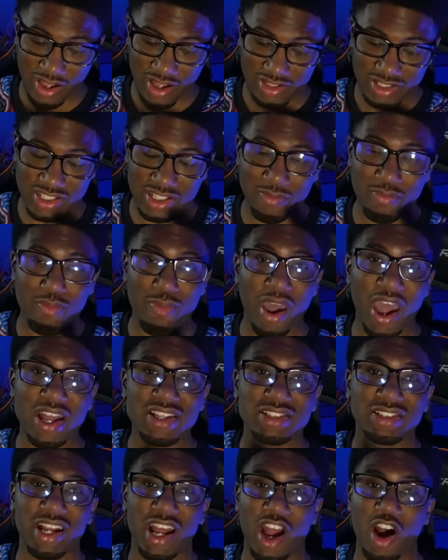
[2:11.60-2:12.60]
Just
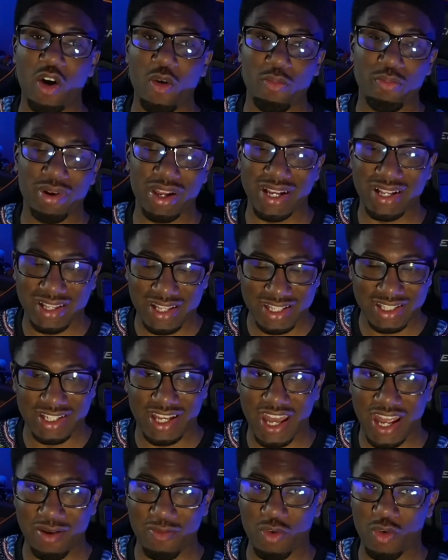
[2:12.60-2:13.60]
imagine how big this
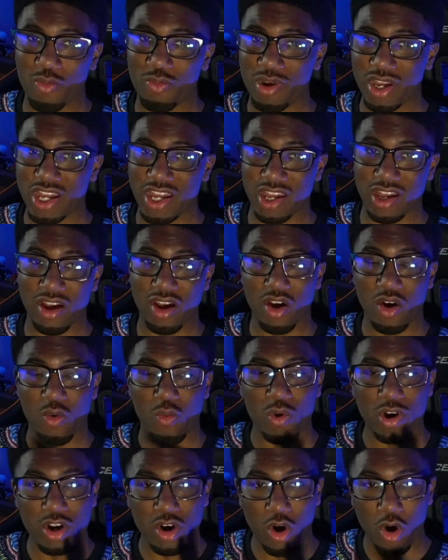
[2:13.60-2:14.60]
game will be
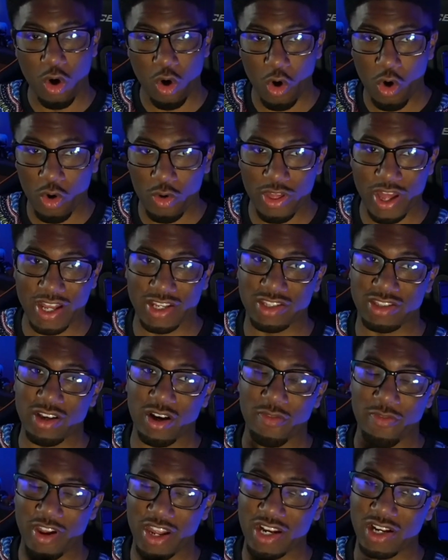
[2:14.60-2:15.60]
with all that
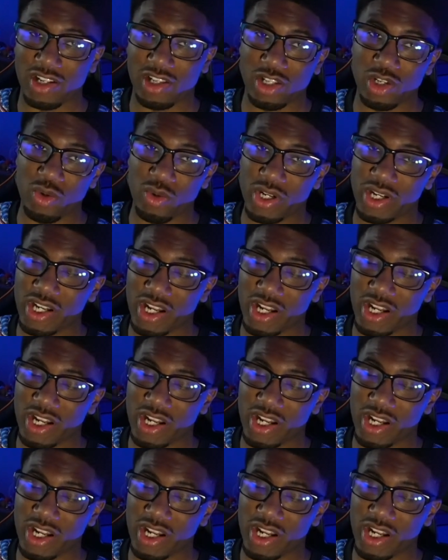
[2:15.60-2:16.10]
stuff included.